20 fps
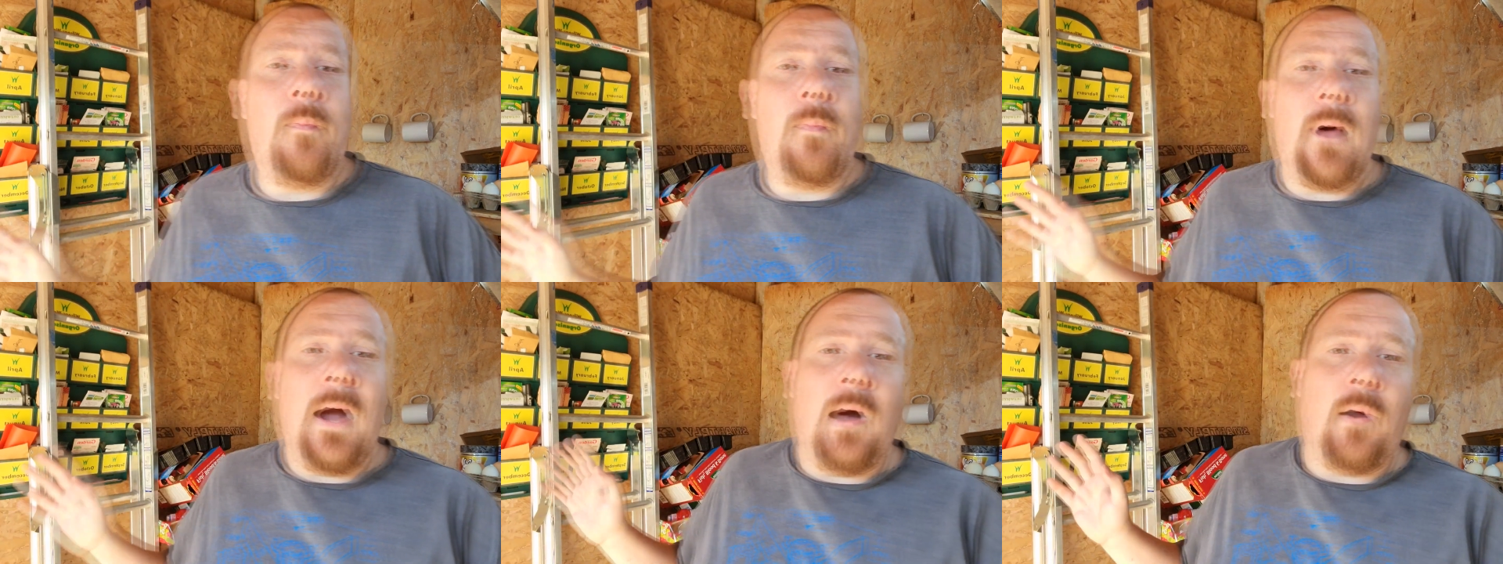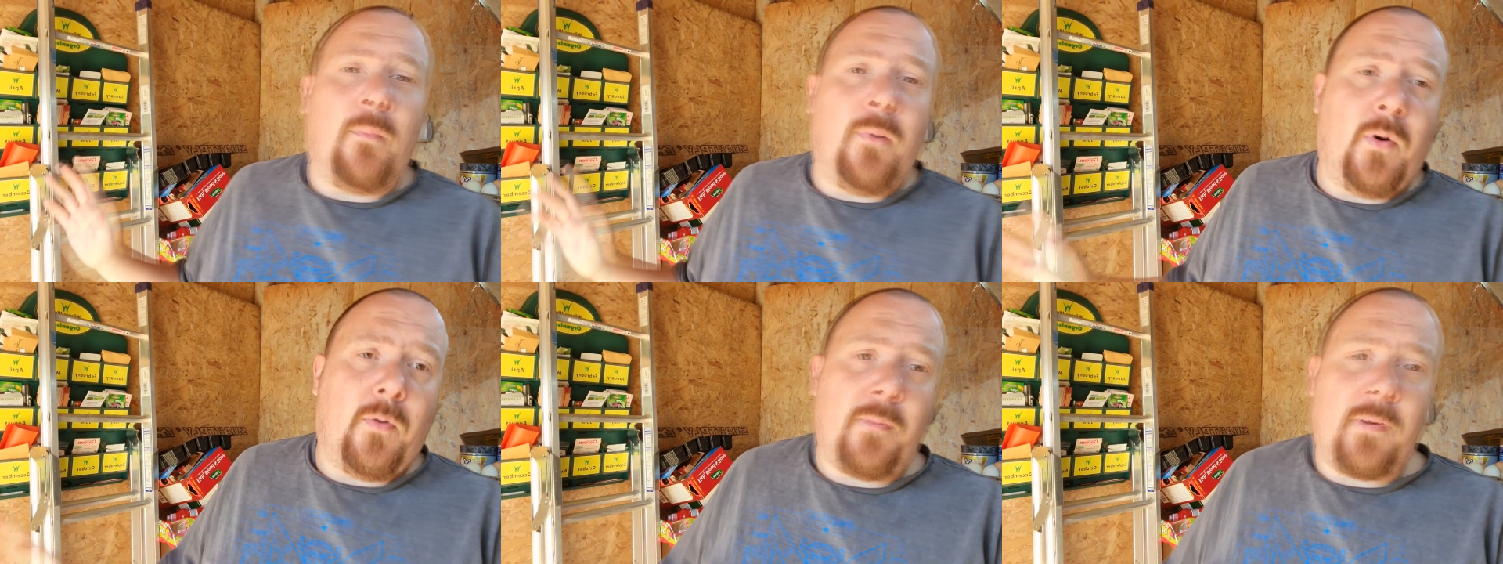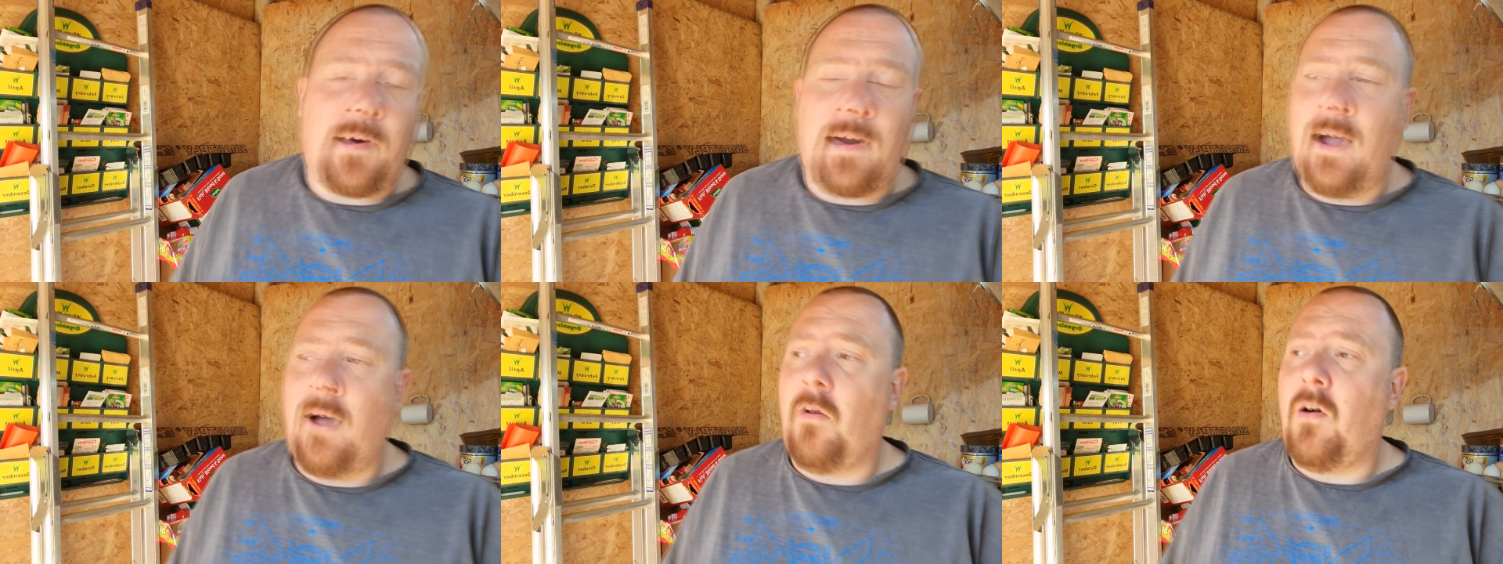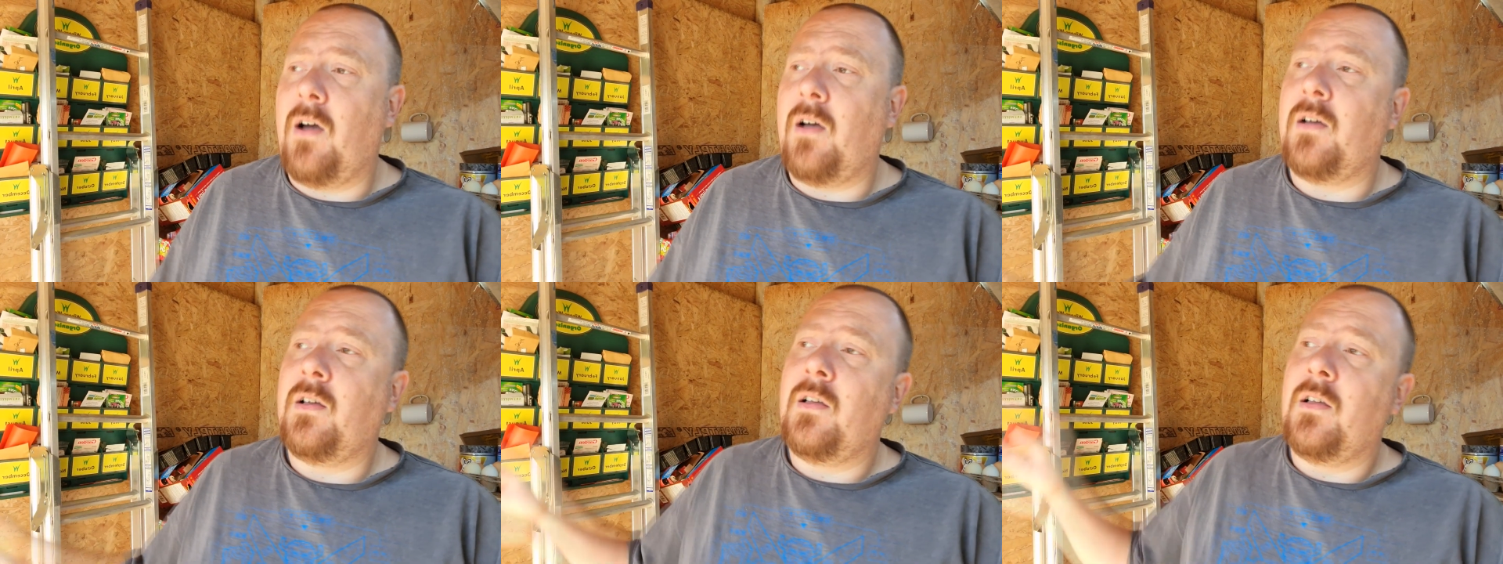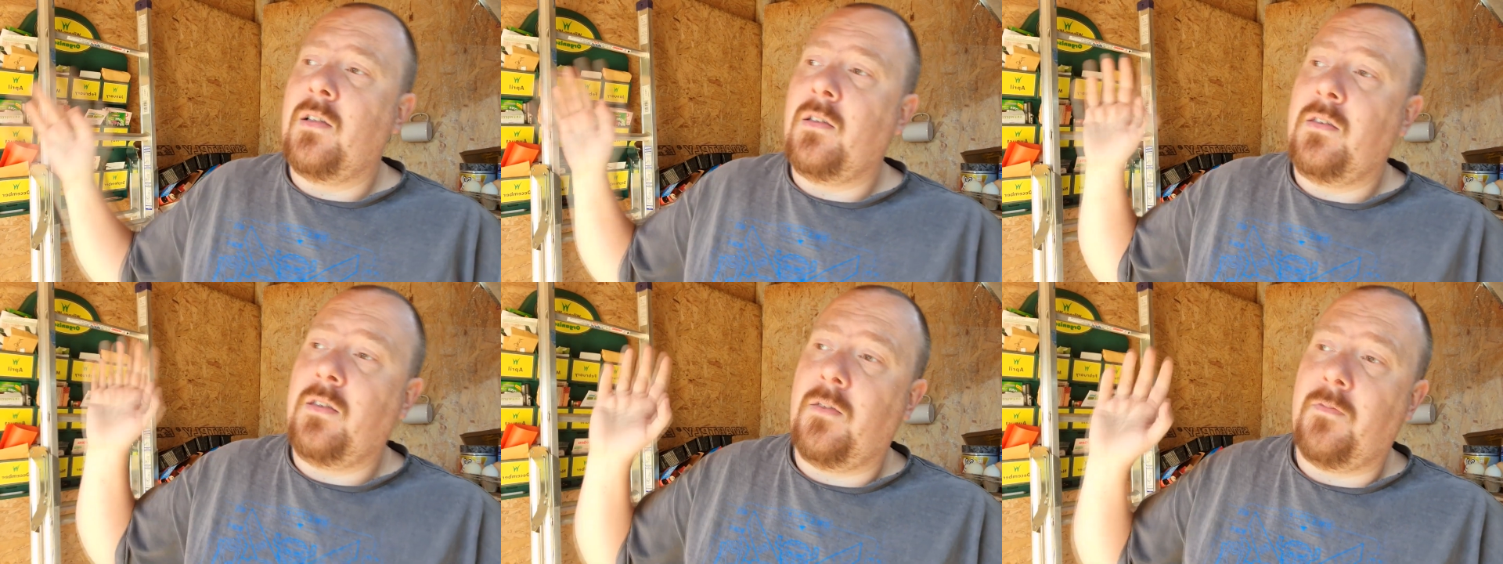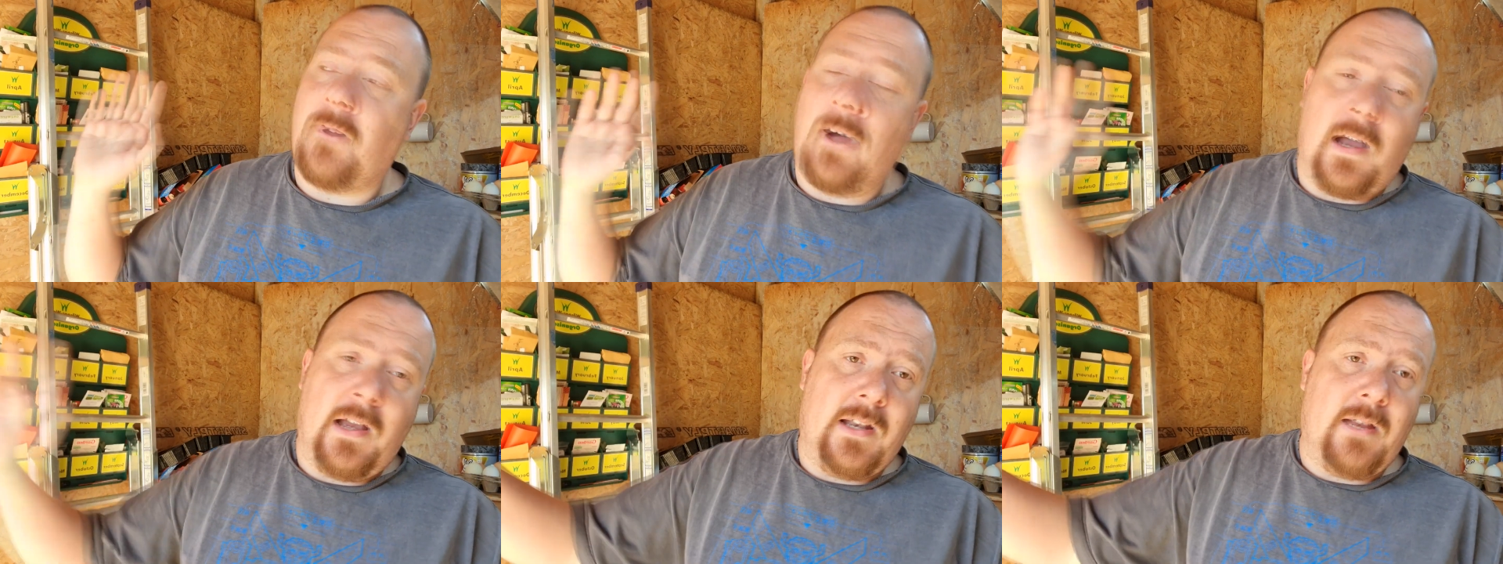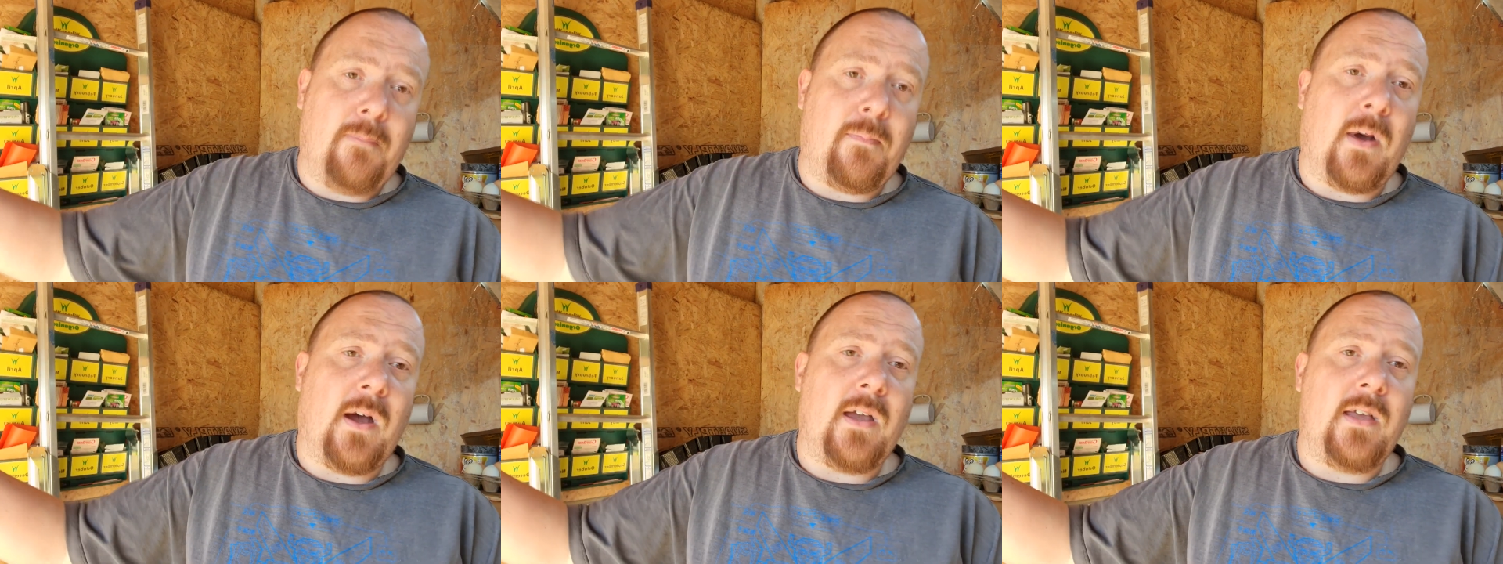output per hour, divide
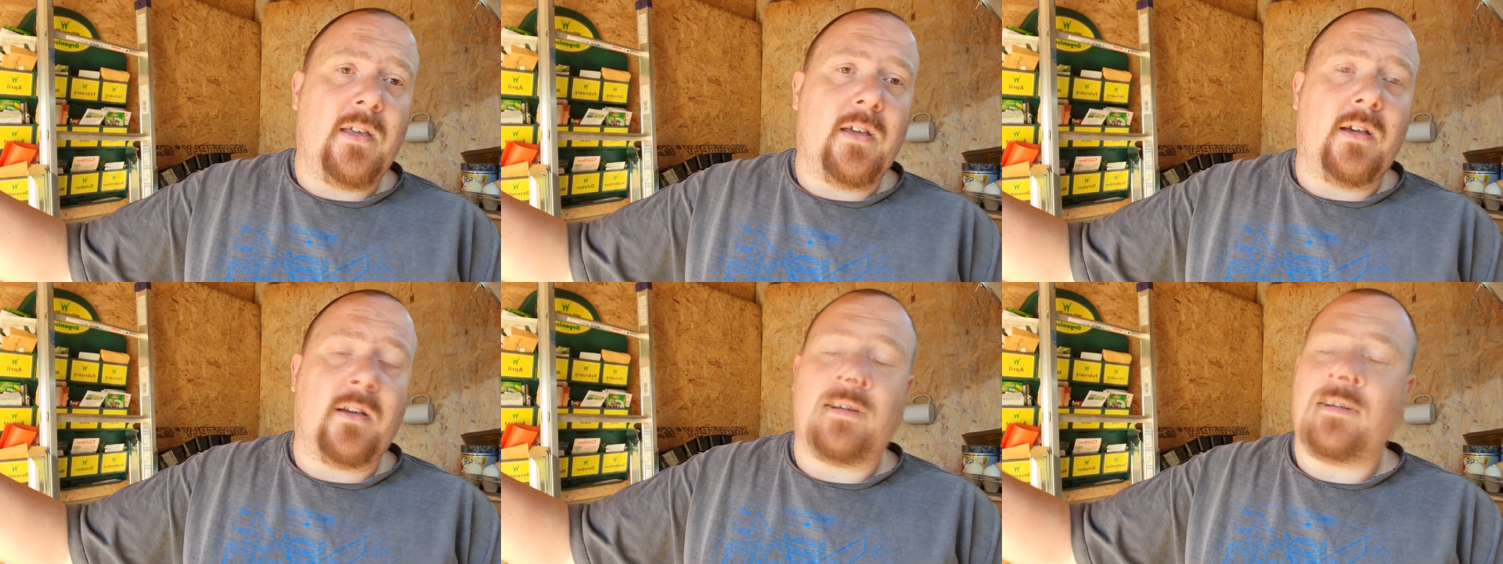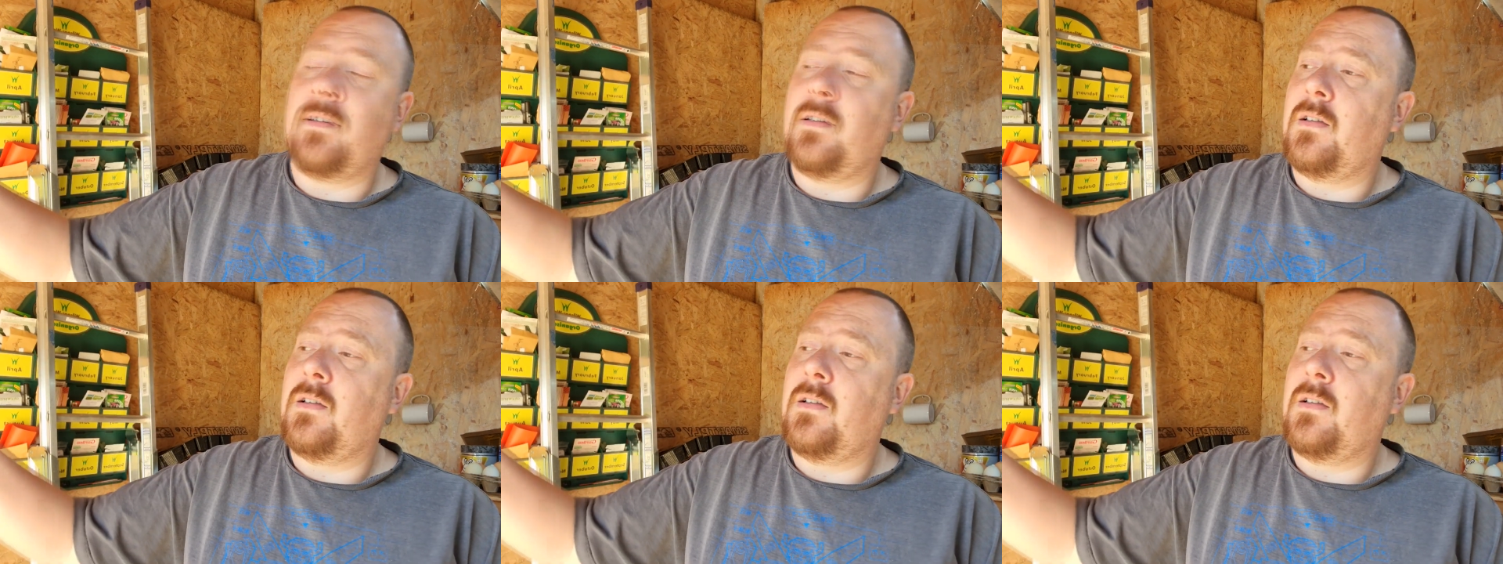it by your